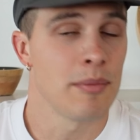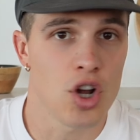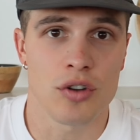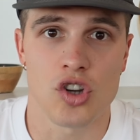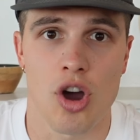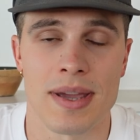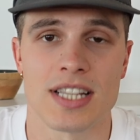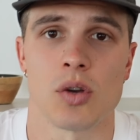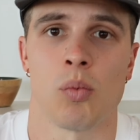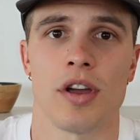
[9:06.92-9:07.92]
me know in the
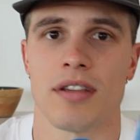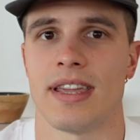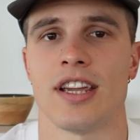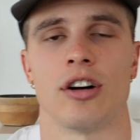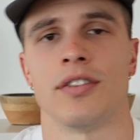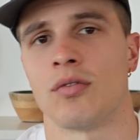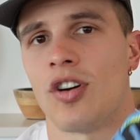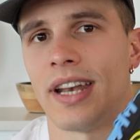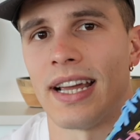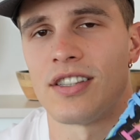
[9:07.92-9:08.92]
comments what you think of the
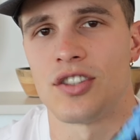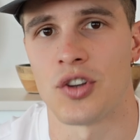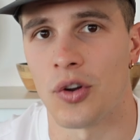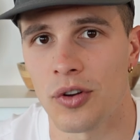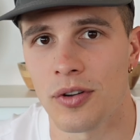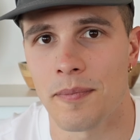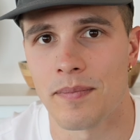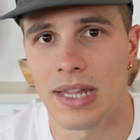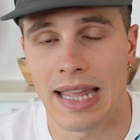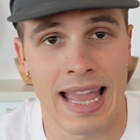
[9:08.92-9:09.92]
Rocket
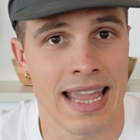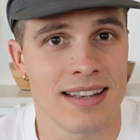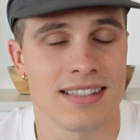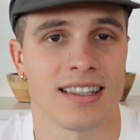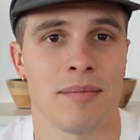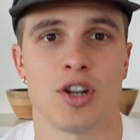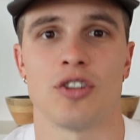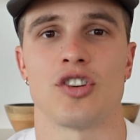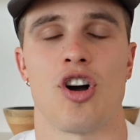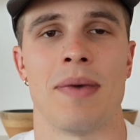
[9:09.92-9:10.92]
X2, and let me know
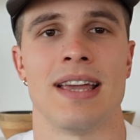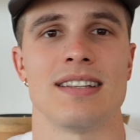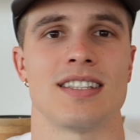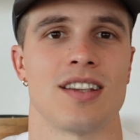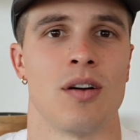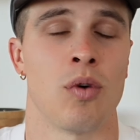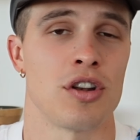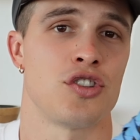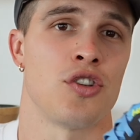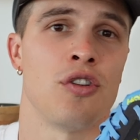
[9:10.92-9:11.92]
in the comments
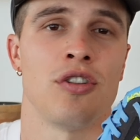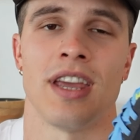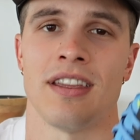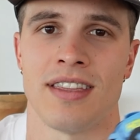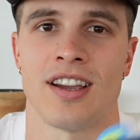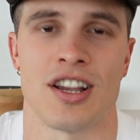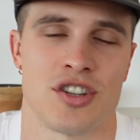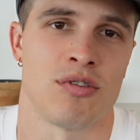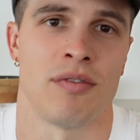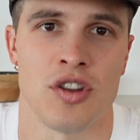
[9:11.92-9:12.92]
what shoe that you think I
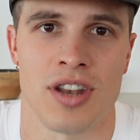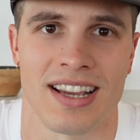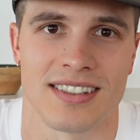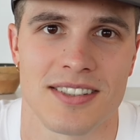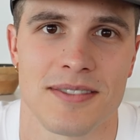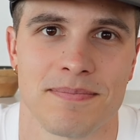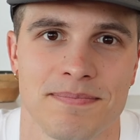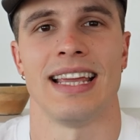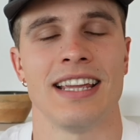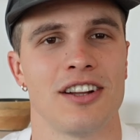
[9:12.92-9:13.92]
should review next.
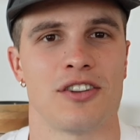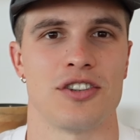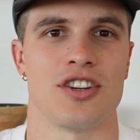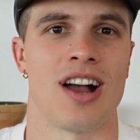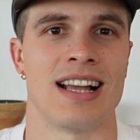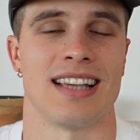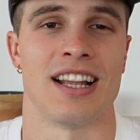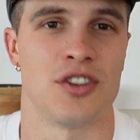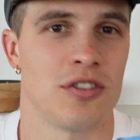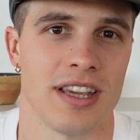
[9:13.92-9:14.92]
In conclusion, guys, I
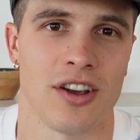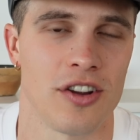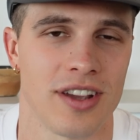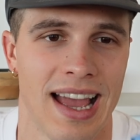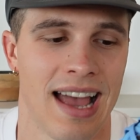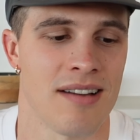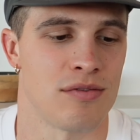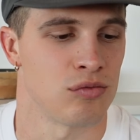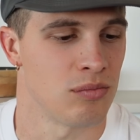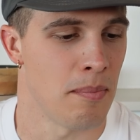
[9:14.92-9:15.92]
do think Hoka
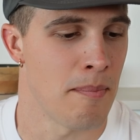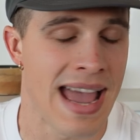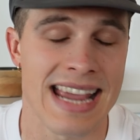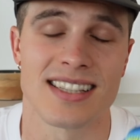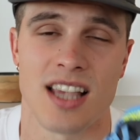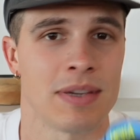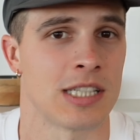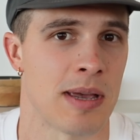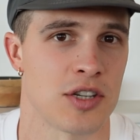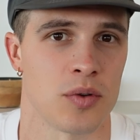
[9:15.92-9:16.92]
have made something
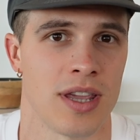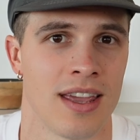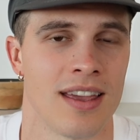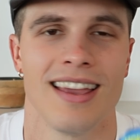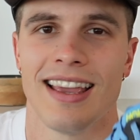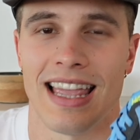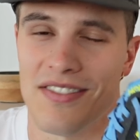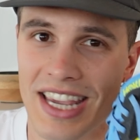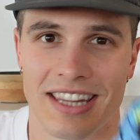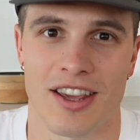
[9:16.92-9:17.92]
special here. If
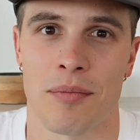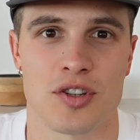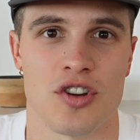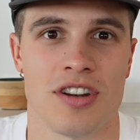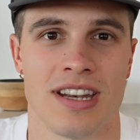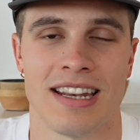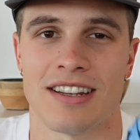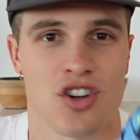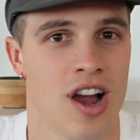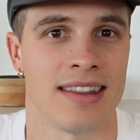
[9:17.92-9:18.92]
you get the opportunity
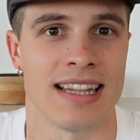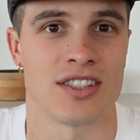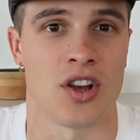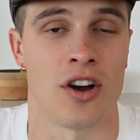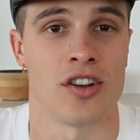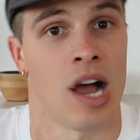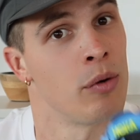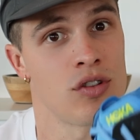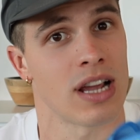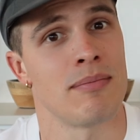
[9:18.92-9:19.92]
to try these on, I
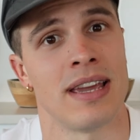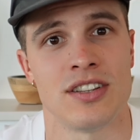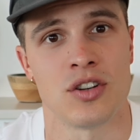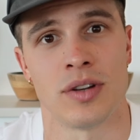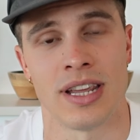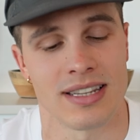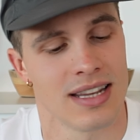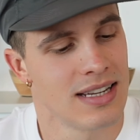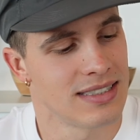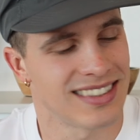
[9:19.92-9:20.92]
would recommend doing it
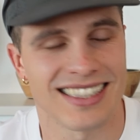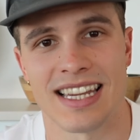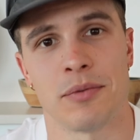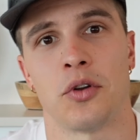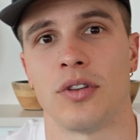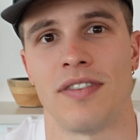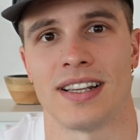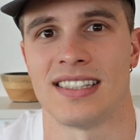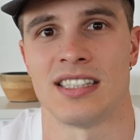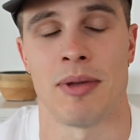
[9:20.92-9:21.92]
just to see what all the
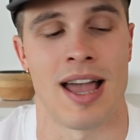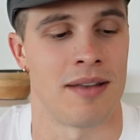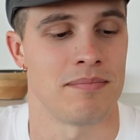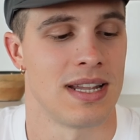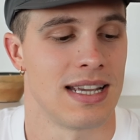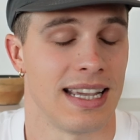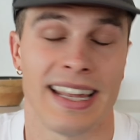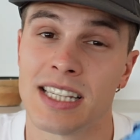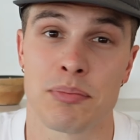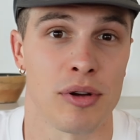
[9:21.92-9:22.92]
fuss is about.
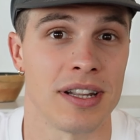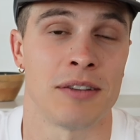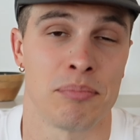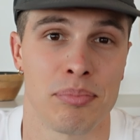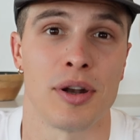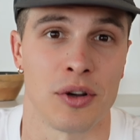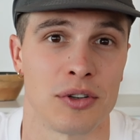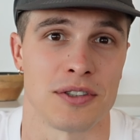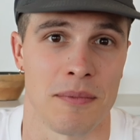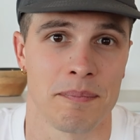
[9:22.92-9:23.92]
It is pretty
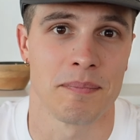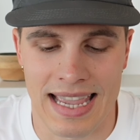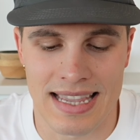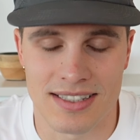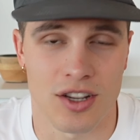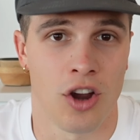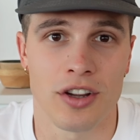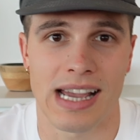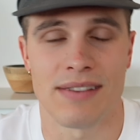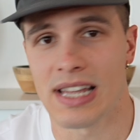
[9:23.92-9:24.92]
awesome. And
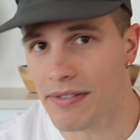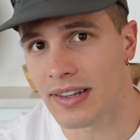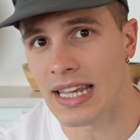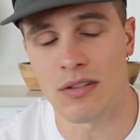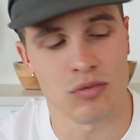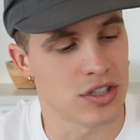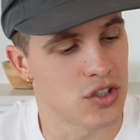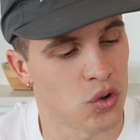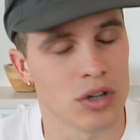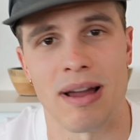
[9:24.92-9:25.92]
Hoka have definitely
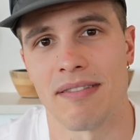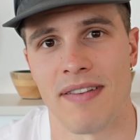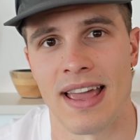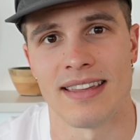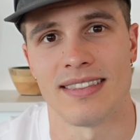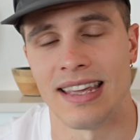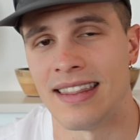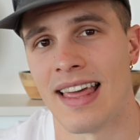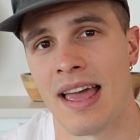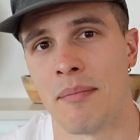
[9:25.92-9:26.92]
restored my faith
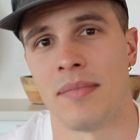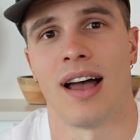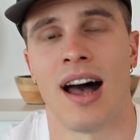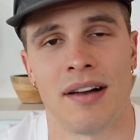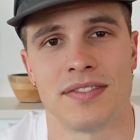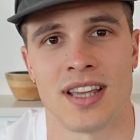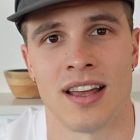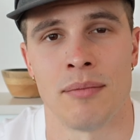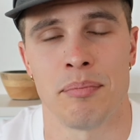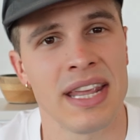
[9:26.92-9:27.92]
in them
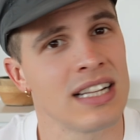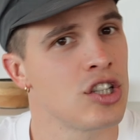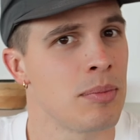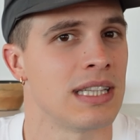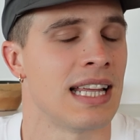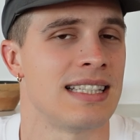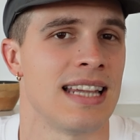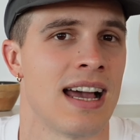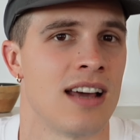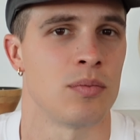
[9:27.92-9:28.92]
after being a little bit let
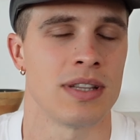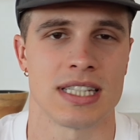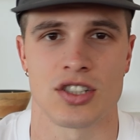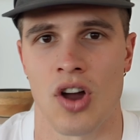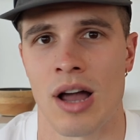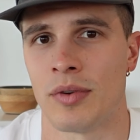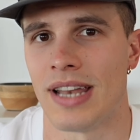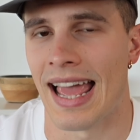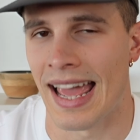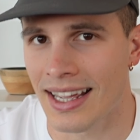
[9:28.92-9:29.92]
down with the Skyward
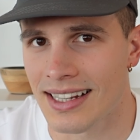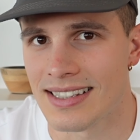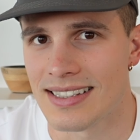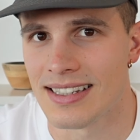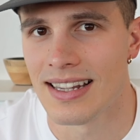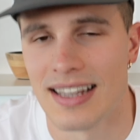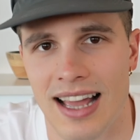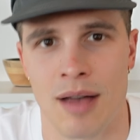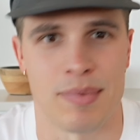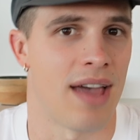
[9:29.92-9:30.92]
X
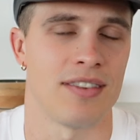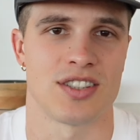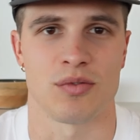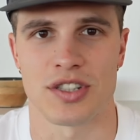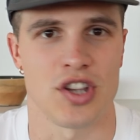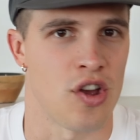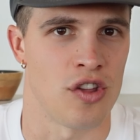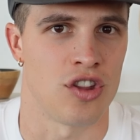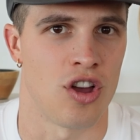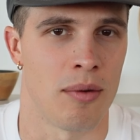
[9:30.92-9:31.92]
and having to
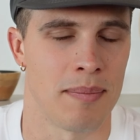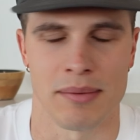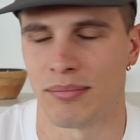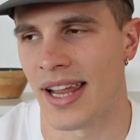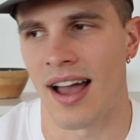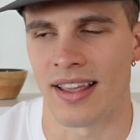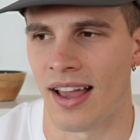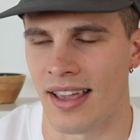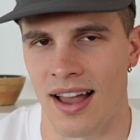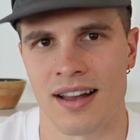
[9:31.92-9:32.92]
return them and
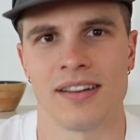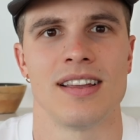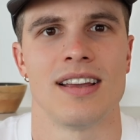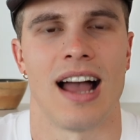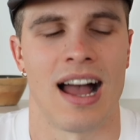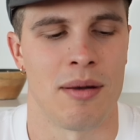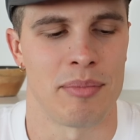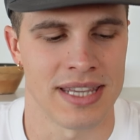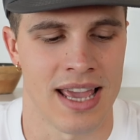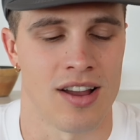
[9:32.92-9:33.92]

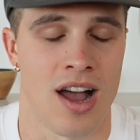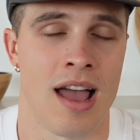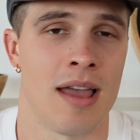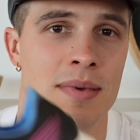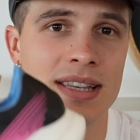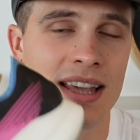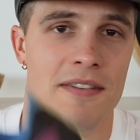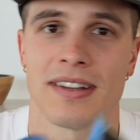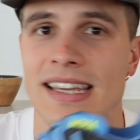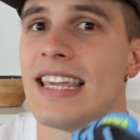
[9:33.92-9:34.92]
but yeah, I'm
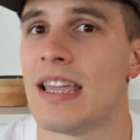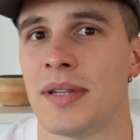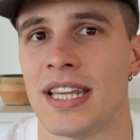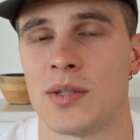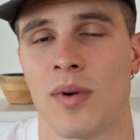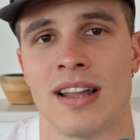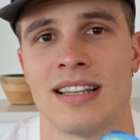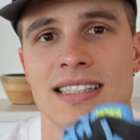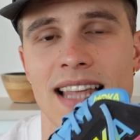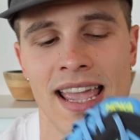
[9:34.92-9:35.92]
definitely keeping these
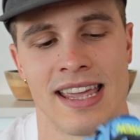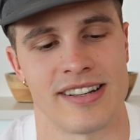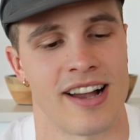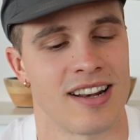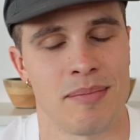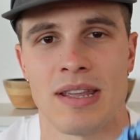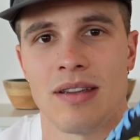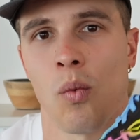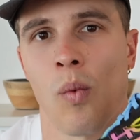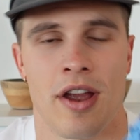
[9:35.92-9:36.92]
ones, and I'm gonna
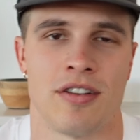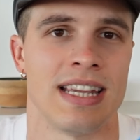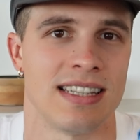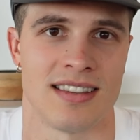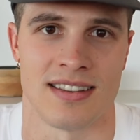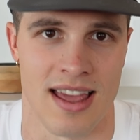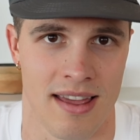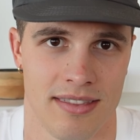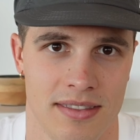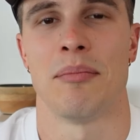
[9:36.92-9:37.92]
be wearing these to
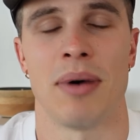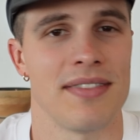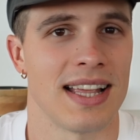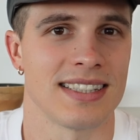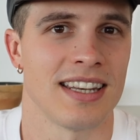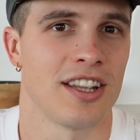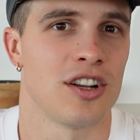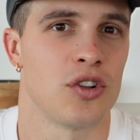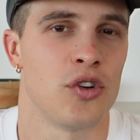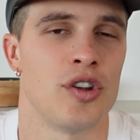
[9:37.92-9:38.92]
death. But that's gonna
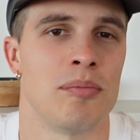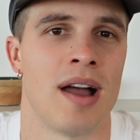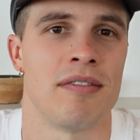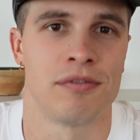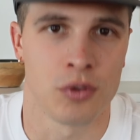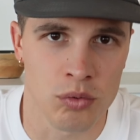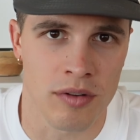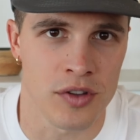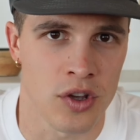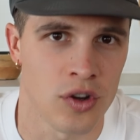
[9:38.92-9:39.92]
conclude my full
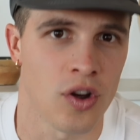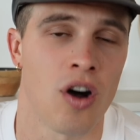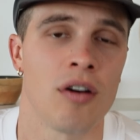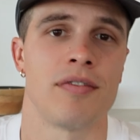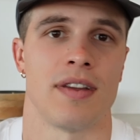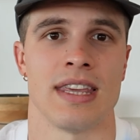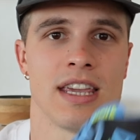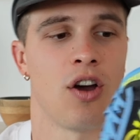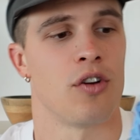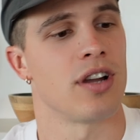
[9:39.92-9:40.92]
review of the
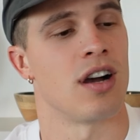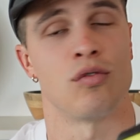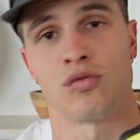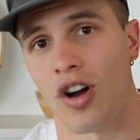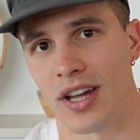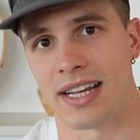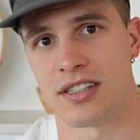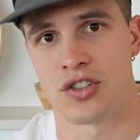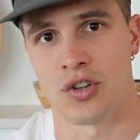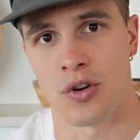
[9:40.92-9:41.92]
Hoka Rocket
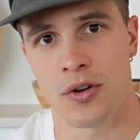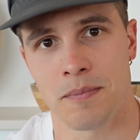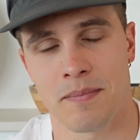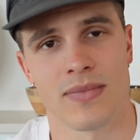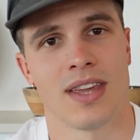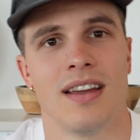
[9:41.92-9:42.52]
X2.